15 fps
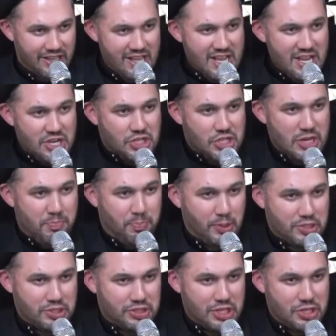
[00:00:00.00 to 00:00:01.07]
She puts
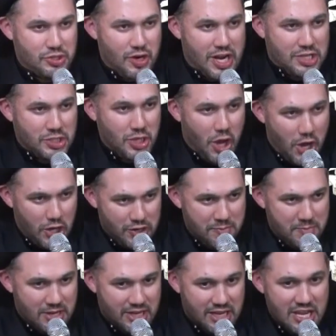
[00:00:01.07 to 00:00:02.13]
the dress on me.